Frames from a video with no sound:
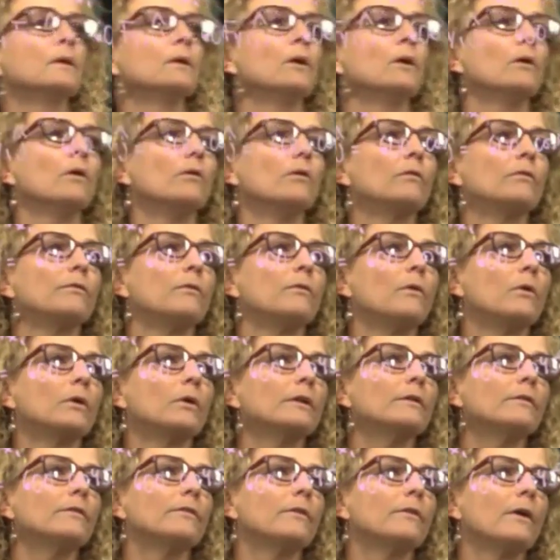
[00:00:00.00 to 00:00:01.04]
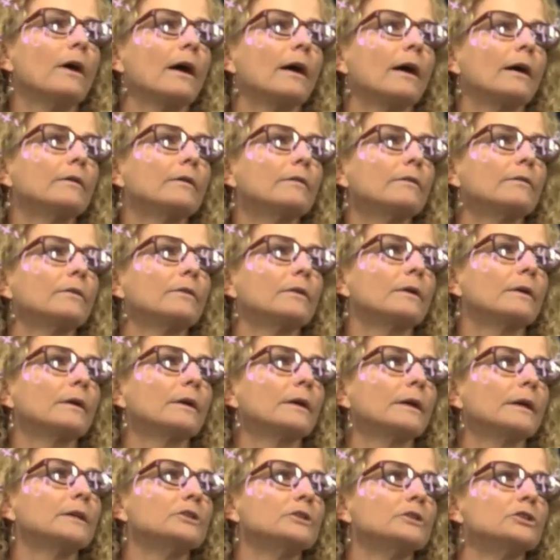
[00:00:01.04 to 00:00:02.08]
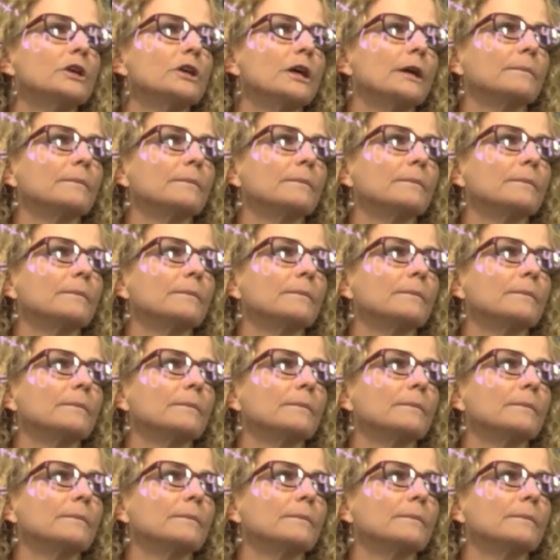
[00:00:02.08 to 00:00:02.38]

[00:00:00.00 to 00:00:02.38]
of 45 in J.